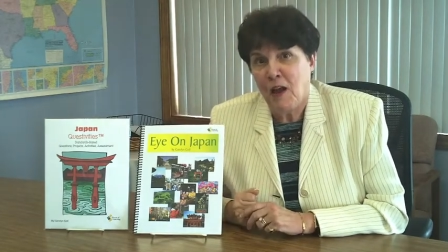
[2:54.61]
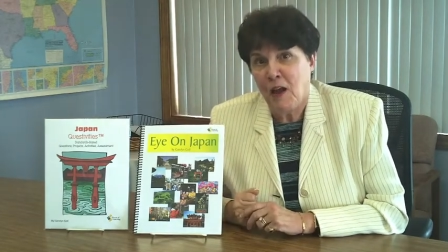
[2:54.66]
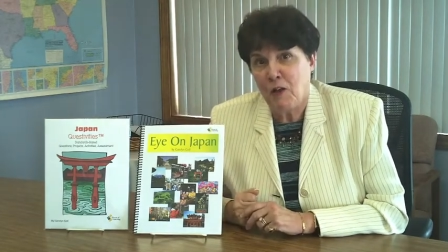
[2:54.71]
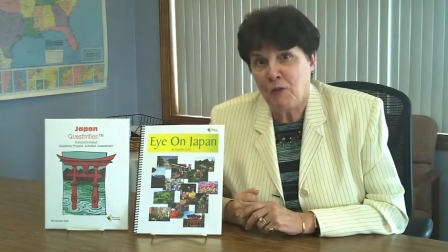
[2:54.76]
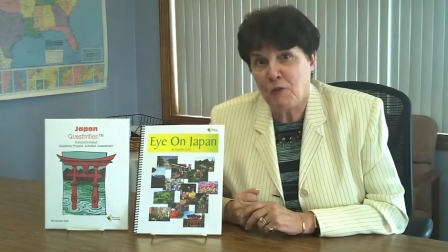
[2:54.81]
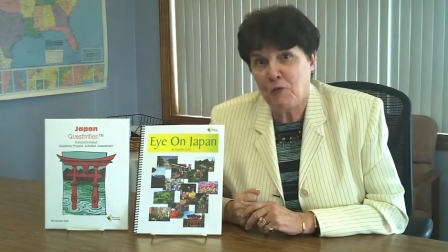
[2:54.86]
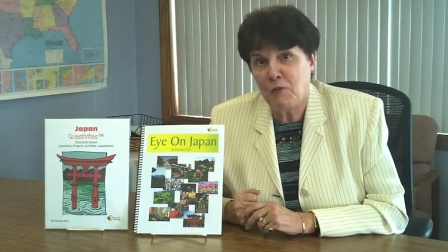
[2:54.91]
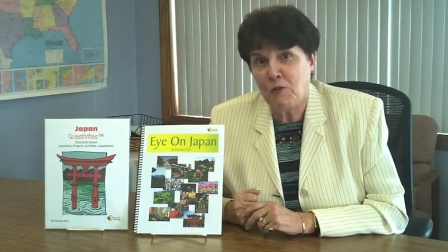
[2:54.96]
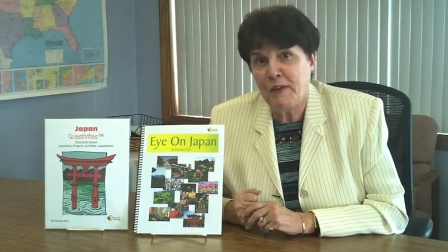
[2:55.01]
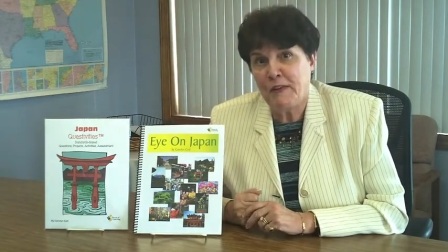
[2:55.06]

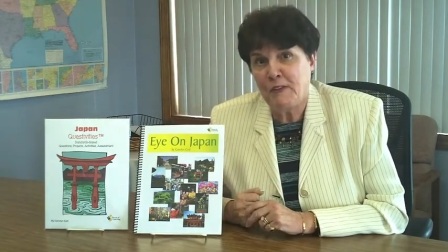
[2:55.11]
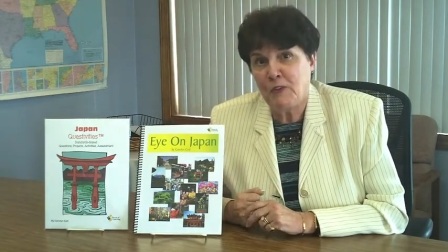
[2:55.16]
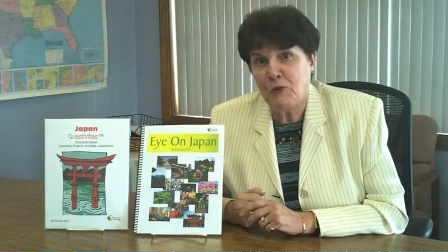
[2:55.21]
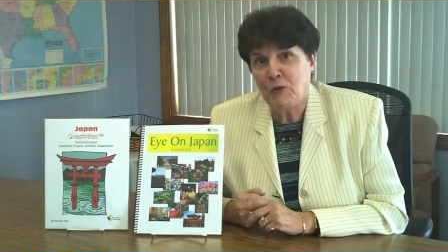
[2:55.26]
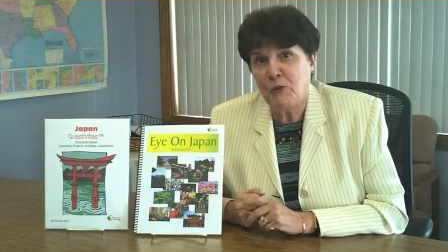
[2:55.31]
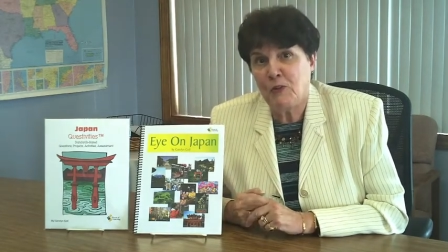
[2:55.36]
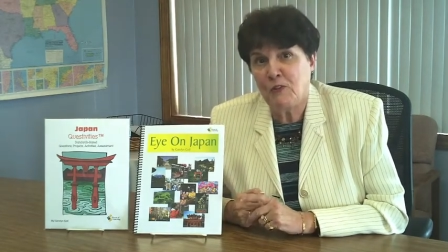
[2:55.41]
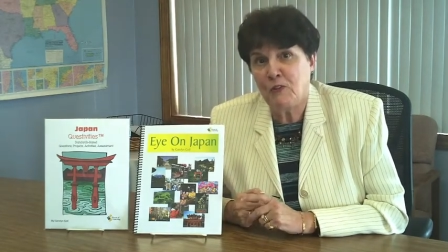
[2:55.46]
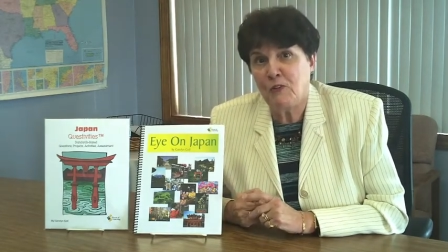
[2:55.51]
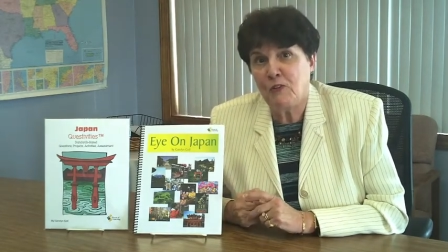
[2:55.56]
of
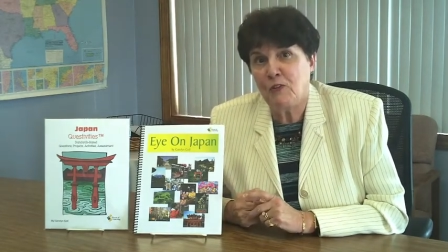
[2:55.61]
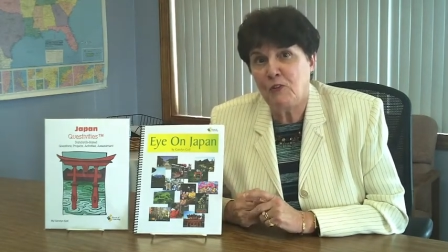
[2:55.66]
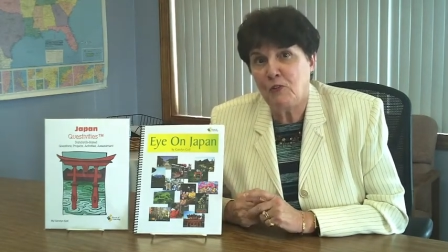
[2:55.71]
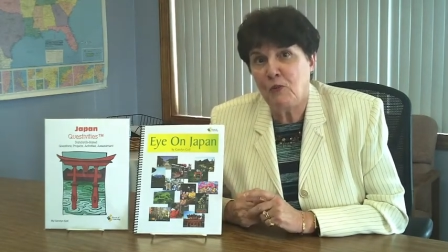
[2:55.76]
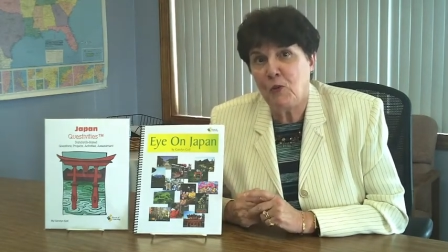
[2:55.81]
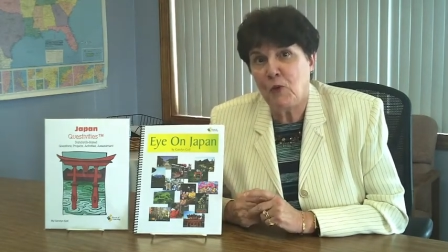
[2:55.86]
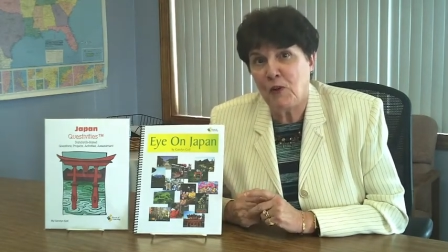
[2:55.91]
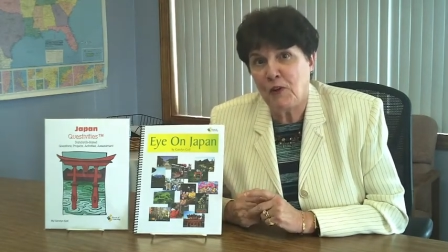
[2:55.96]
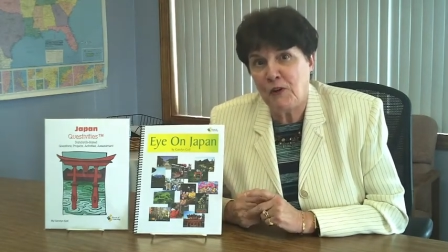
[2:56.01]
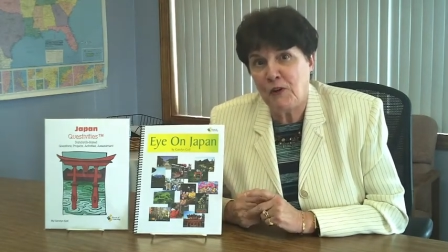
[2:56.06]
resources
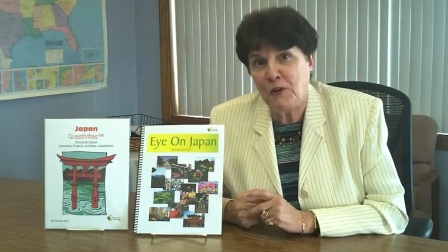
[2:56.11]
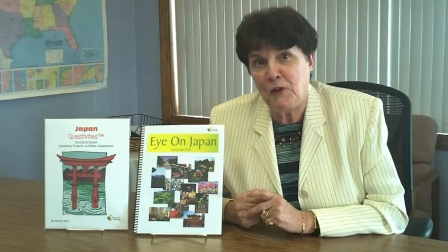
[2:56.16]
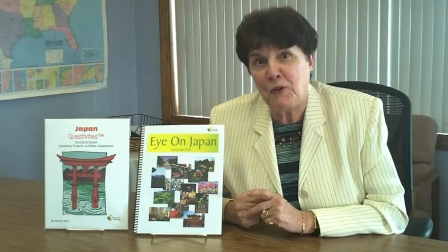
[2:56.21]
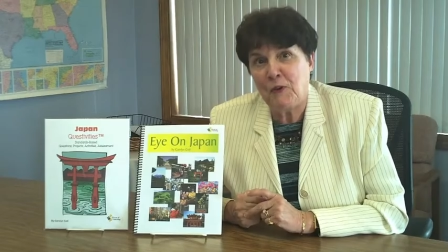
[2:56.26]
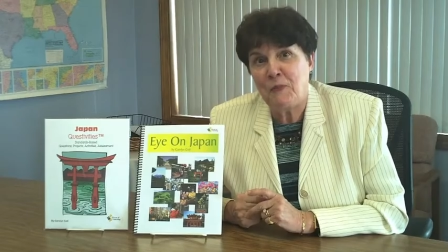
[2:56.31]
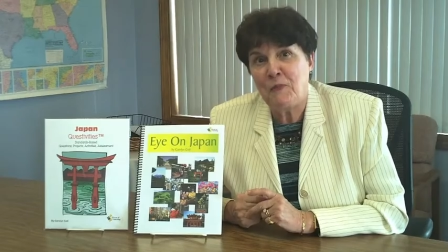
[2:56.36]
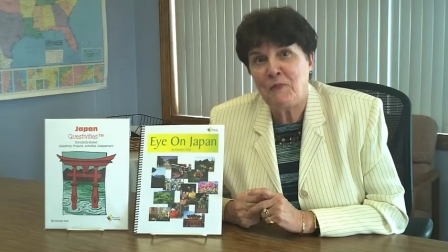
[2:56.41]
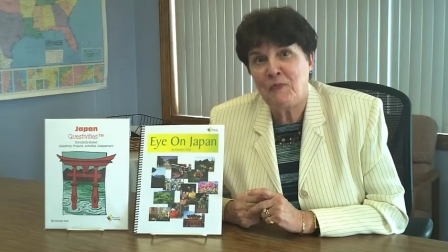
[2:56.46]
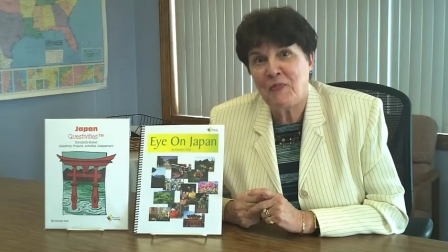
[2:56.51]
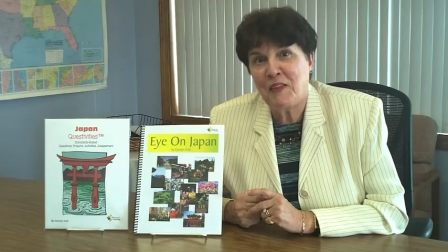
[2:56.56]
for you.
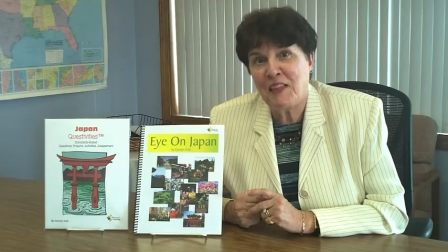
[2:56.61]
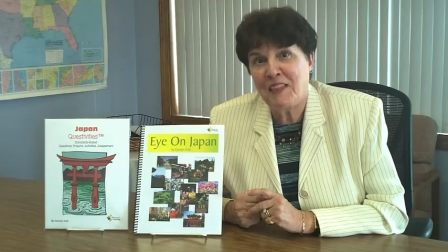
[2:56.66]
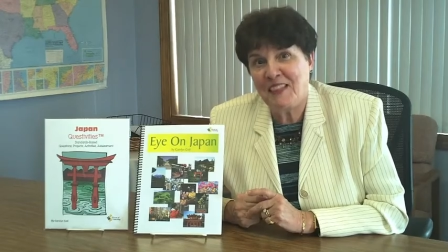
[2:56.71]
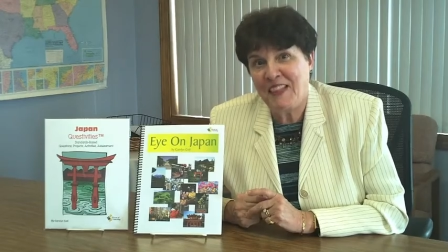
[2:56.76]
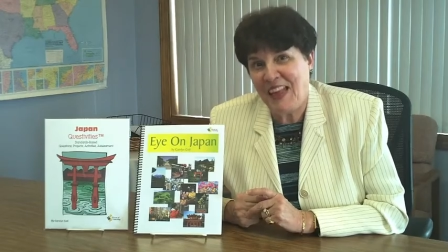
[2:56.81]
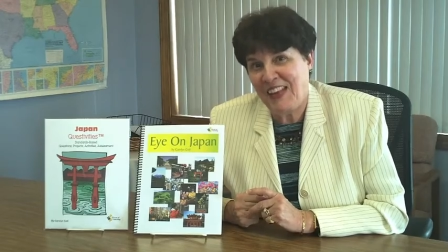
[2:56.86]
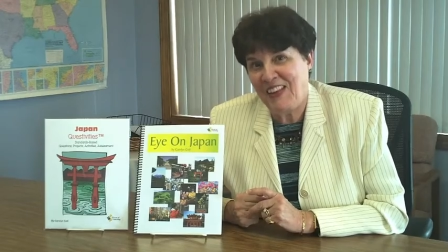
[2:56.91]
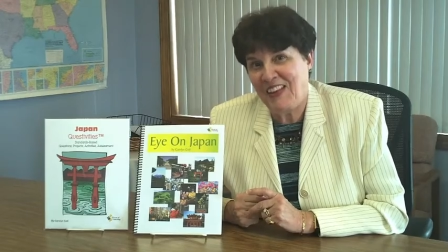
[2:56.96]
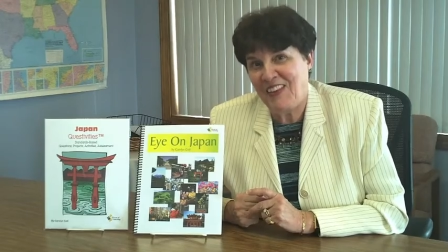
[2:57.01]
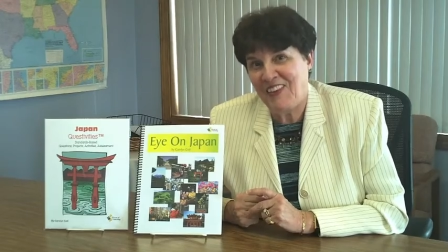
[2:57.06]
Thank